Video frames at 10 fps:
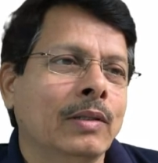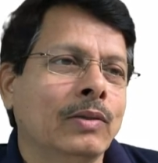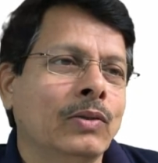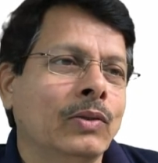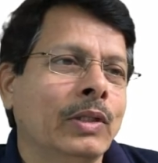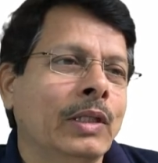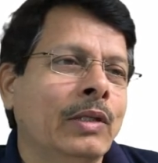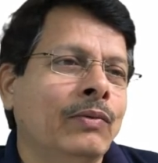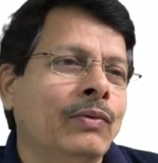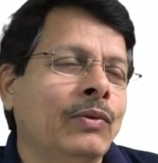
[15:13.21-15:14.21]
So
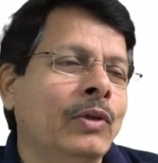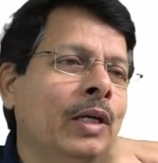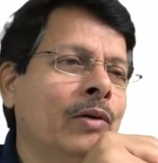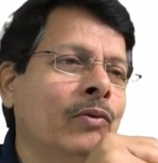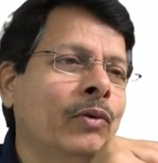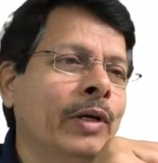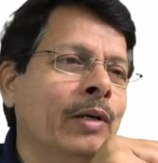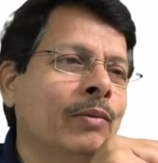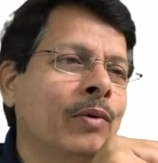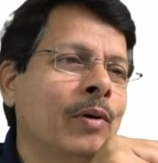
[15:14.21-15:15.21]
if we are
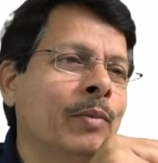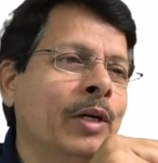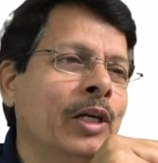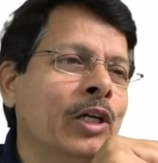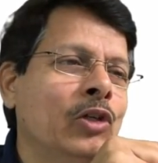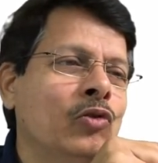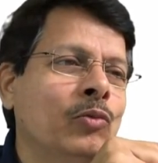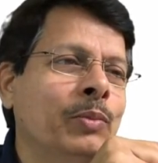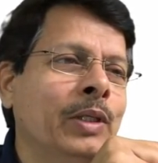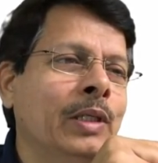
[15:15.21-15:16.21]
going from A to
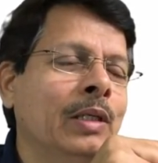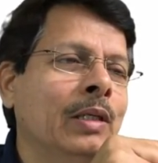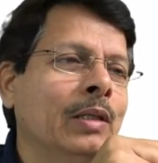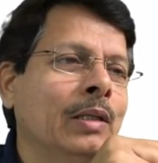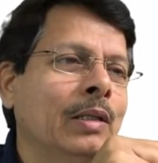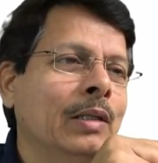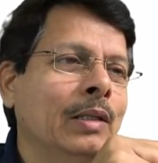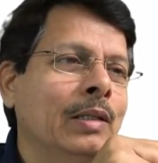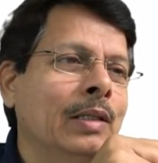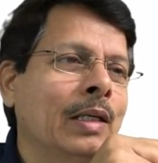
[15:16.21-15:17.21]
B,
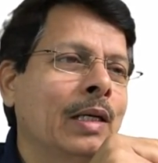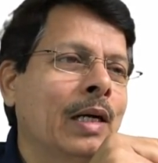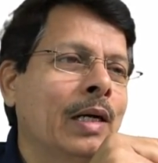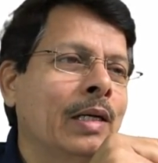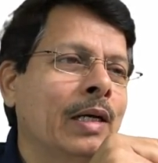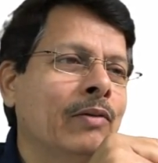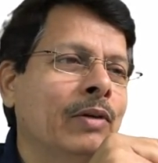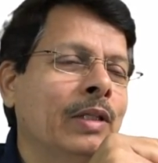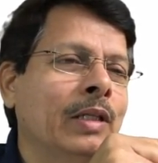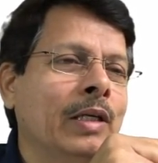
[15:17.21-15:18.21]
take IR
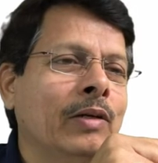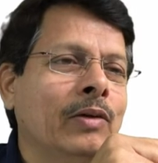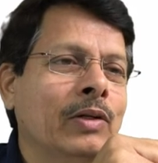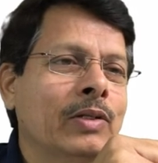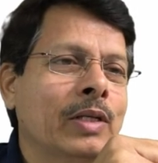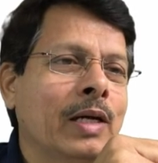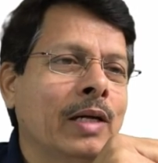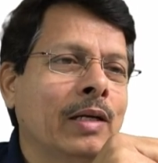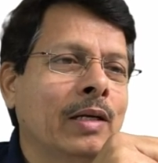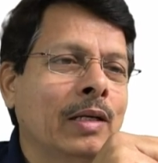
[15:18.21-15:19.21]
with negative sign.